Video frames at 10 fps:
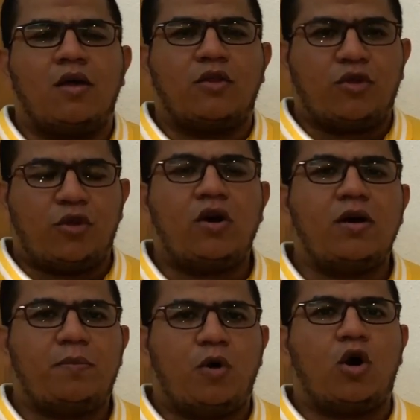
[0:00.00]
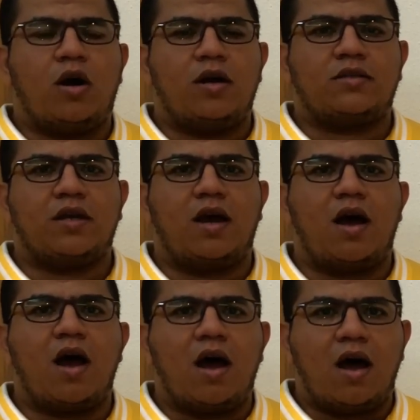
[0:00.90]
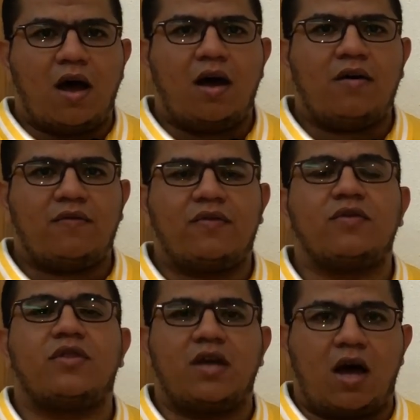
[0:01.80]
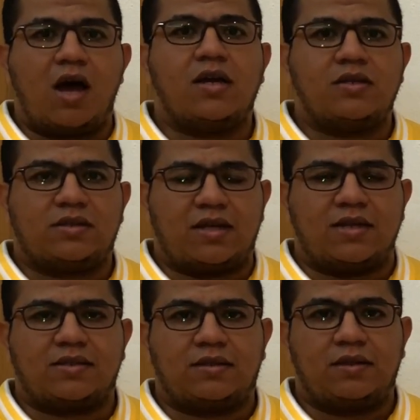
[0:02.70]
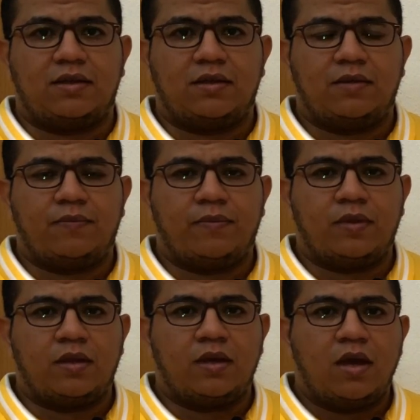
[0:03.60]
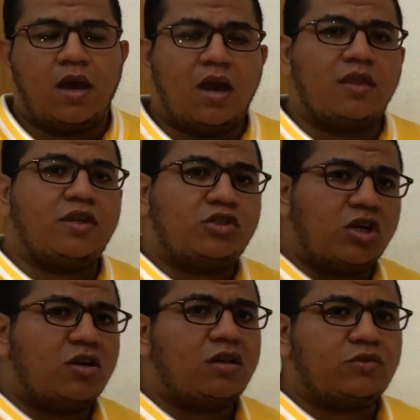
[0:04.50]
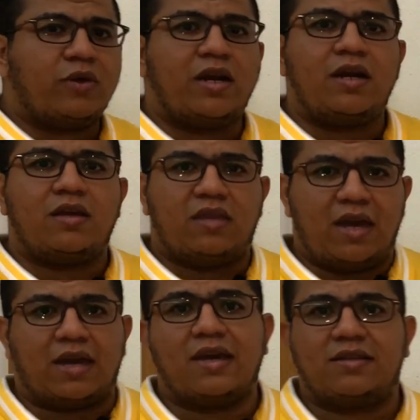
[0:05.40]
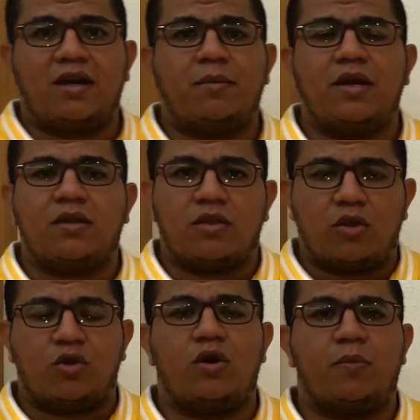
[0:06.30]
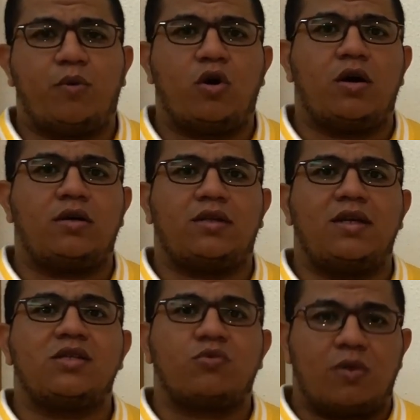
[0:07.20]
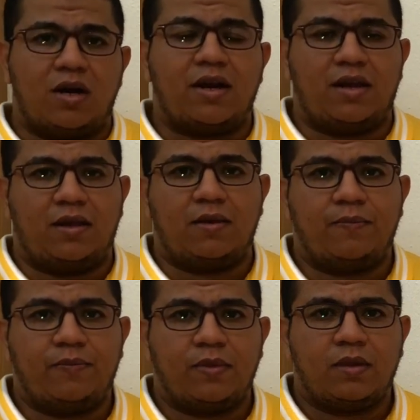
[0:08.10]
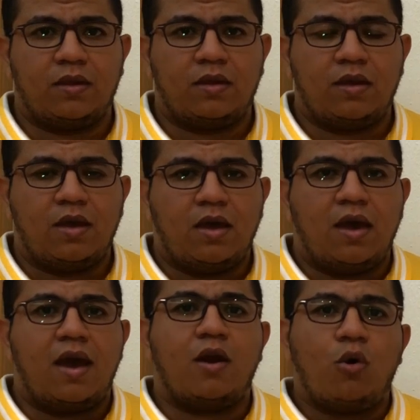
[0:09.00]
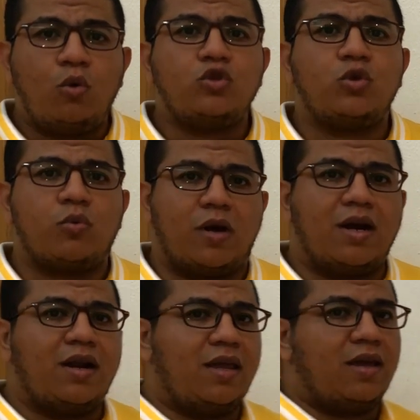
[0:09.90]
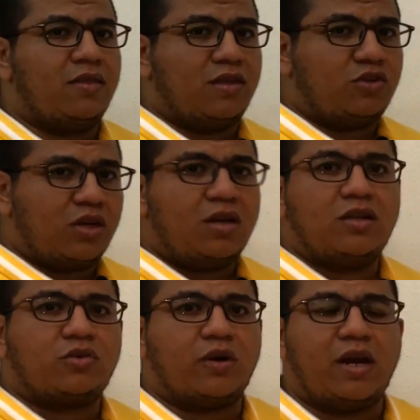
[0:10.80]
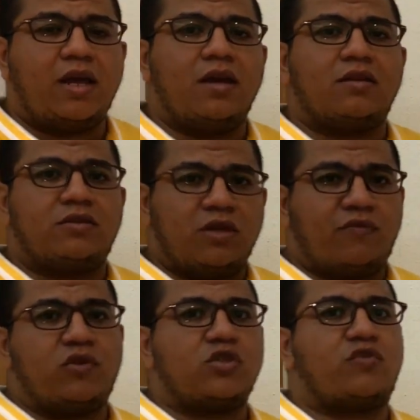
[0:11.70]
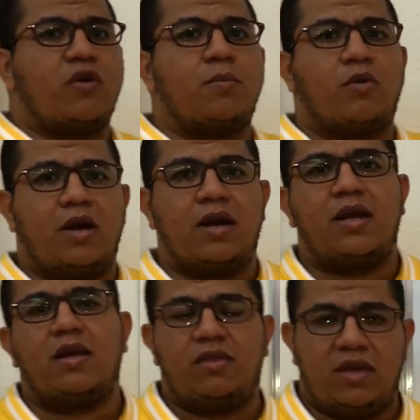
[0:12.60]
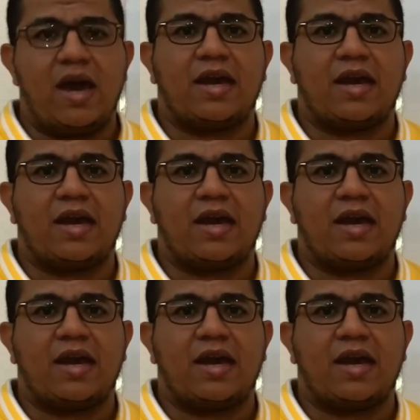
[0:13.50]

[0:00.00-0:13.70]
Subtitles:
The third part of the IELTS test. In the general training, the academic, the third part is writing. And also writing in the general training differs from writing in the